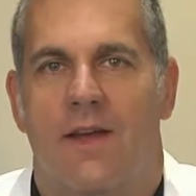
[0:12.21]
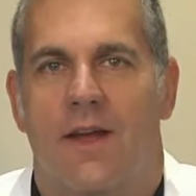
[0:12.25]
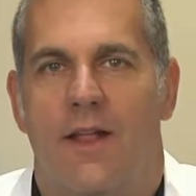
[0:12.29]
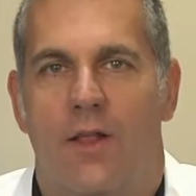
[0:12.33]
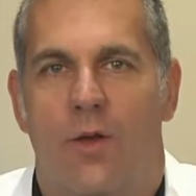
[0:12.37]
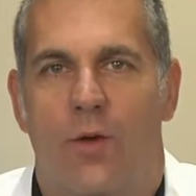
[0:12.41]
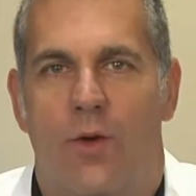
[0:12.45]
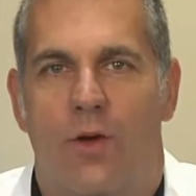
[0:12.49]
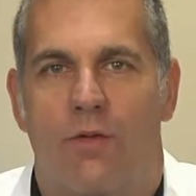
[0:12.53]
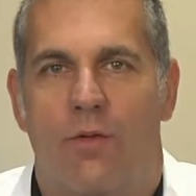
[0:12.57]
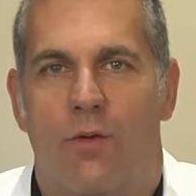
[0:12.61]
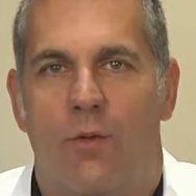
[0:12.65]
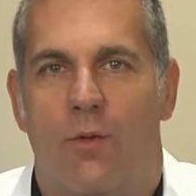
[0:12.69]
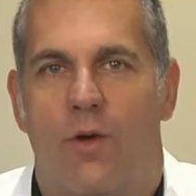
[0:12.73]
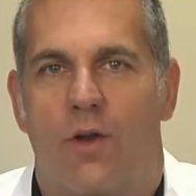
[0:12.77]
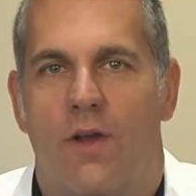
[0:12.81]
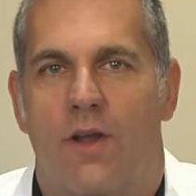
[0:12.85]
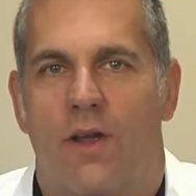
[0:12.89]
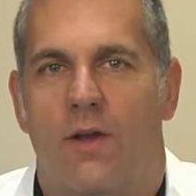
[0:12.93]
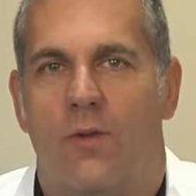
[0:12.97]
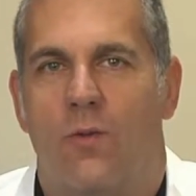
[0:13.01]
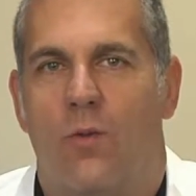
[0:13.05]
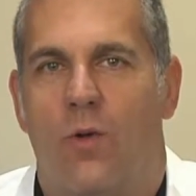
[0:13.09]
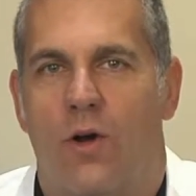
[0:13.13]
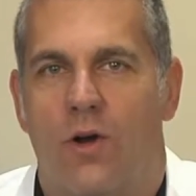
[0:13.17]
Hello everyone
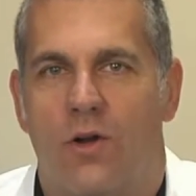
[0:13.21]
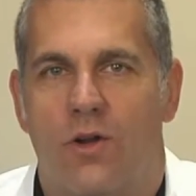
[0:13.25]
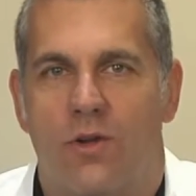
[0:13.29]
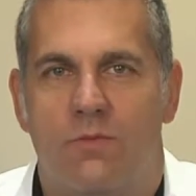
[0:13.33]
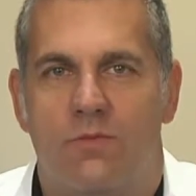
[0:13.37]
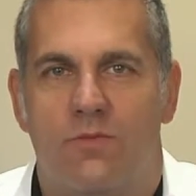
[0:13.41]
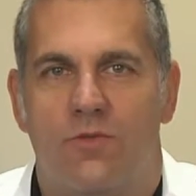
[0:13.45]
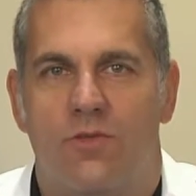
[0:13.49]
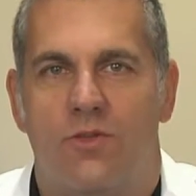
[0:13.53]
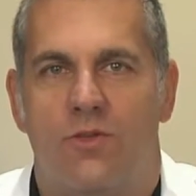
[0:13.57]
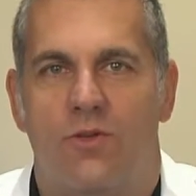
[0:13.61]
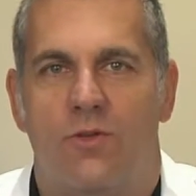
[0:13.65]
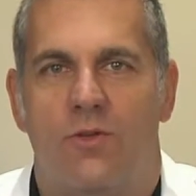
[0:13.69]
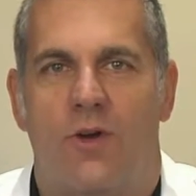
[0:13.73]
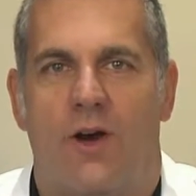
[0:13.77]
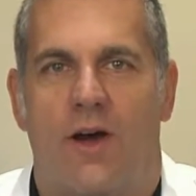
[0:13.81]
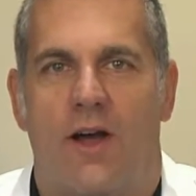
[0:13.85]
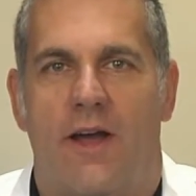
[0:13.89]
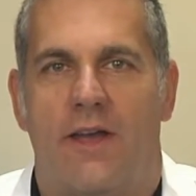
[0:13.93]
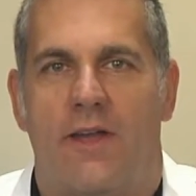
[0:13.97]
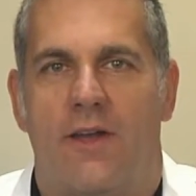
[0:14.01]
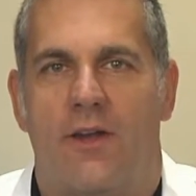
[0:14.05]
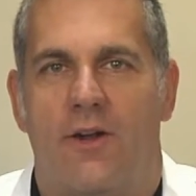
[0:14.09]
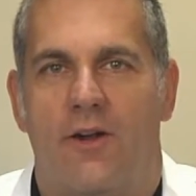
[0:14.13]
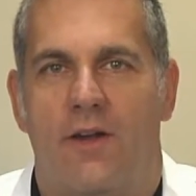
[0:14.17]
and welcome to
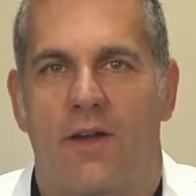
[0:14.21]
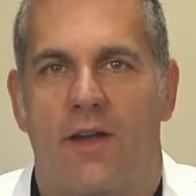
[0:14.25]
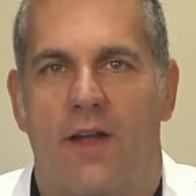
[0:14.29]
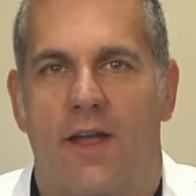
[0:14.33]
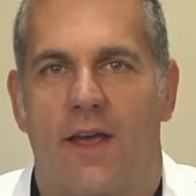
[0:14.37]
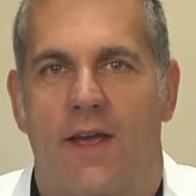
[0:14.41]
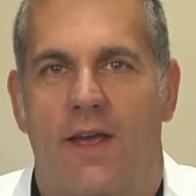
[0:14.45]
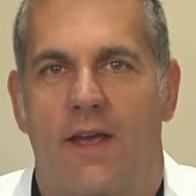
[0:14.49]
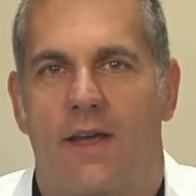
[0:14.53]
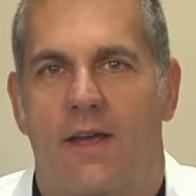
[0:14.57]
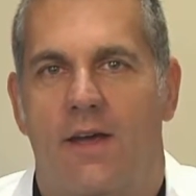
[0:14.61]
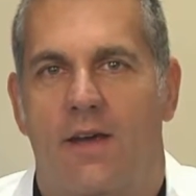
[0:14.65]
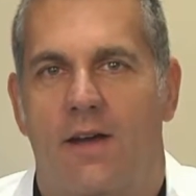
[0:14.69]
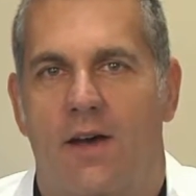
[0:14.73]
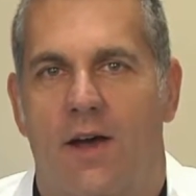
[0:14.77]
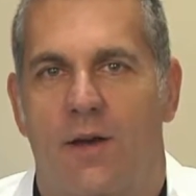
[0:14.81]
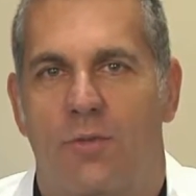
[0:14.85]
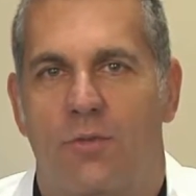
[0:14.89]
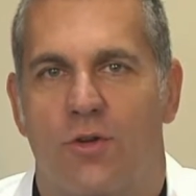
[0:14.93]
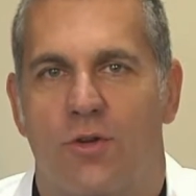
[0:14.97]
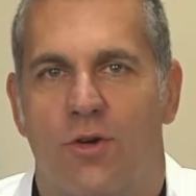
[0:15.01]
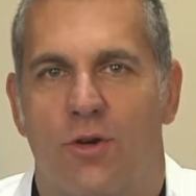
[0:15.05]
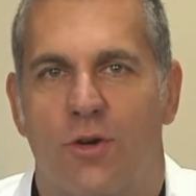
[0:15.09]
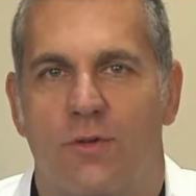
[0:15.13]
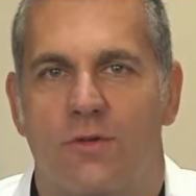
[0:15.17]
Eye Care Today.
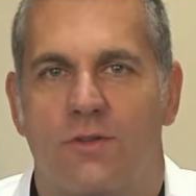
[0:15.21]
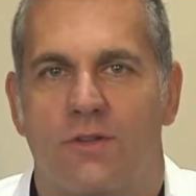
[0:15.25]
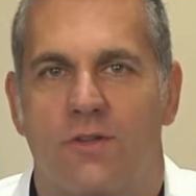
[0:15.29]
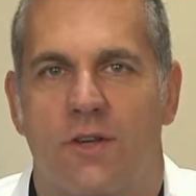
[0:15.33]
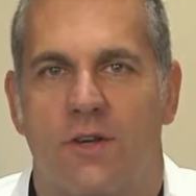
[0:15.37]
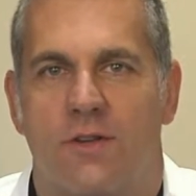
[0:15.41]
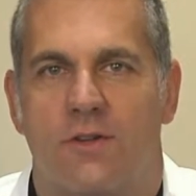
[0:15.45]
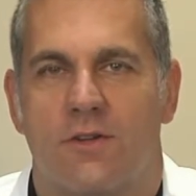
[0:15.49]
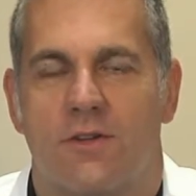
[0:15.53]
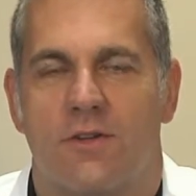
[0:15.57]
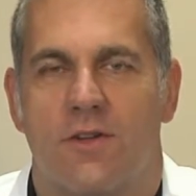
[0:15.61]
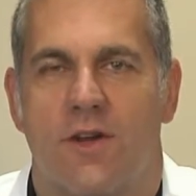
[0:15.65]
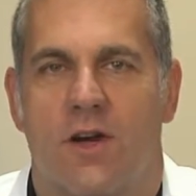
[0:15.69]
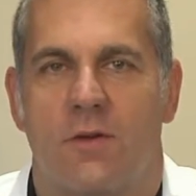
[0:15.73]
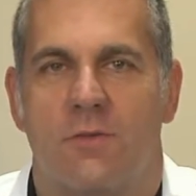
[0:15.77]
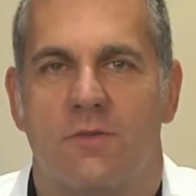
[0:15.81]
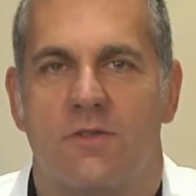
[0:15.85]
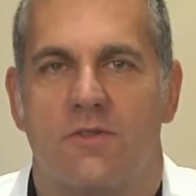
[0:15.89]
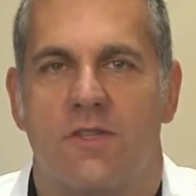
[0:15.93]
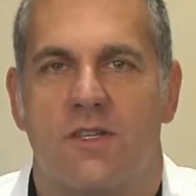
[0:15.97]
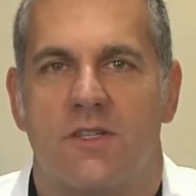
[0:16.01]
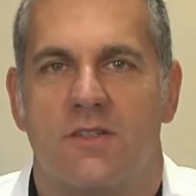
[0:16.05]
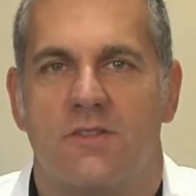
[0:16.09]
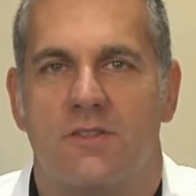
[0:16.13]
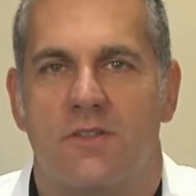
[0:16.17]
I'm your host Dr.
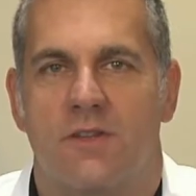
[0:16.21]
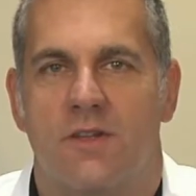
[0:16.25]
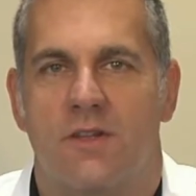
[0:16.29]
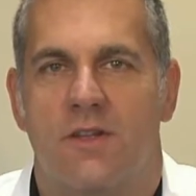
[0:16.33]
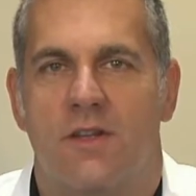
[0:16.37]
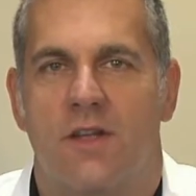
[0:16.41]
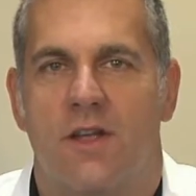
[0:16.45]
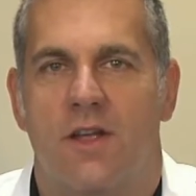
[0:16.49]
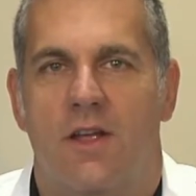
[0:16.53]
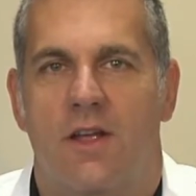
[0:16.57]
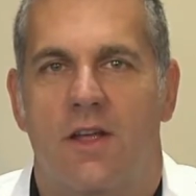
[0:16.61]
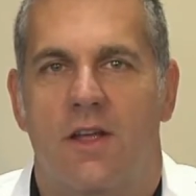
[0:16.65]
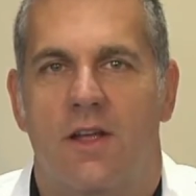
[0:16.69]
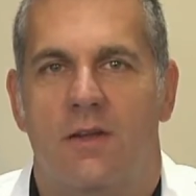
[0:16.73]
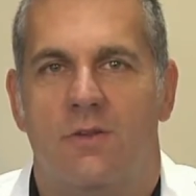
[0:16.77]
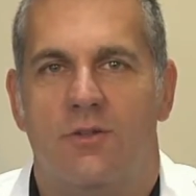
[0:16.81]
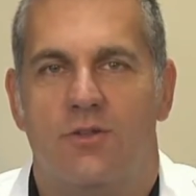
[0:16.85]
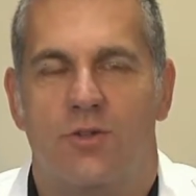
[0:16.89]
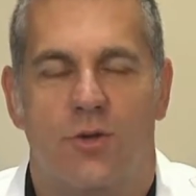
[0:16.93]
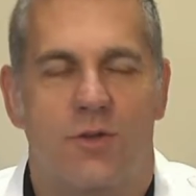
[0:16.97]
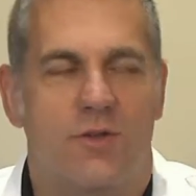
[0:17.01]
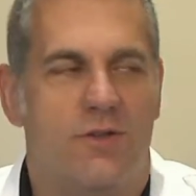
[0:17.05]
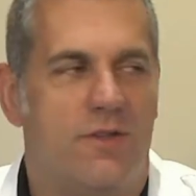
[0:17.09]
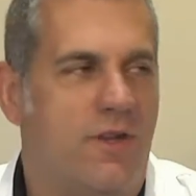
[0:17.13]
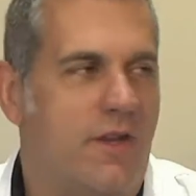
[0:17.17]
Thomas Kislan,
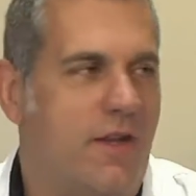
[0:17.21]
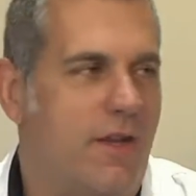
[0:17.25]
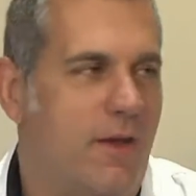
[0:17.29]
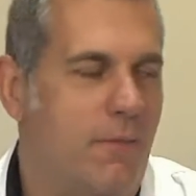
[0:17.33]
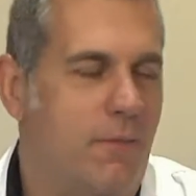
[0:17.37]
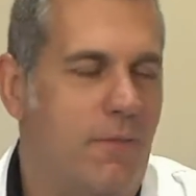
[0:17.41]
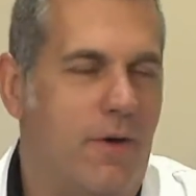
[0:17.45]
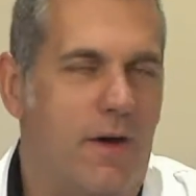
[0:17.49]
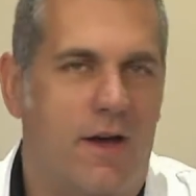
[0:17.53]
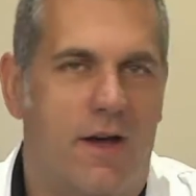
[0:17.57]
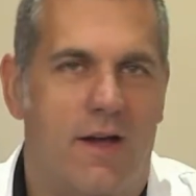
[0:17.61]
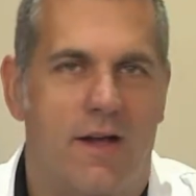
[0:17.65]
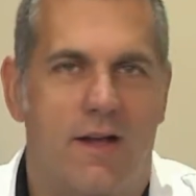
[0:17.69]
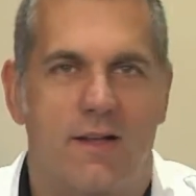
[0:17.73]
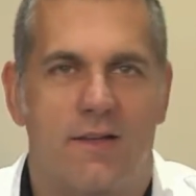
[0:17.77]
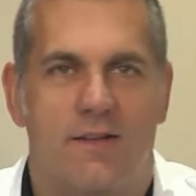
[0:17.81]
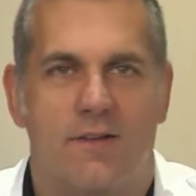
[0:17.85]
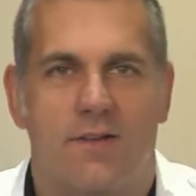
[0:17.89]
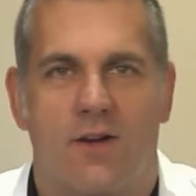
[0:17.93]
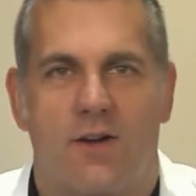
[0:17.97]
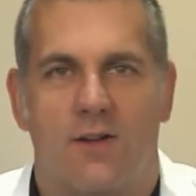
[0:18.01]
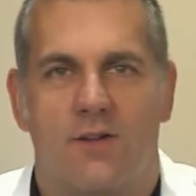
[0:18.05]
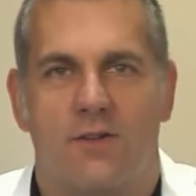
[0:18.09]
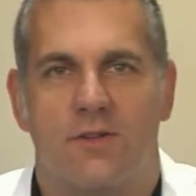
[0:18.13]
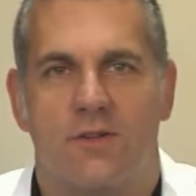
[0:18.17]
joined today by
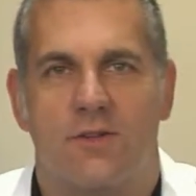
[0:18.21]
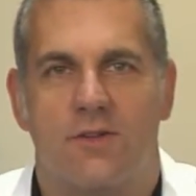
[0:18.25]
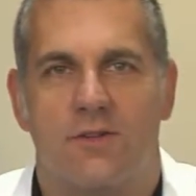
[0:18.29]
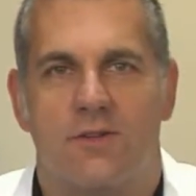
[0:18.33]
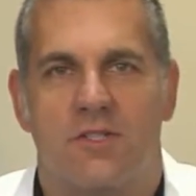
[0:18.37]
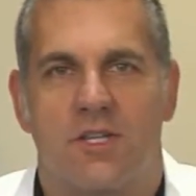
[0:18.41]
Dr.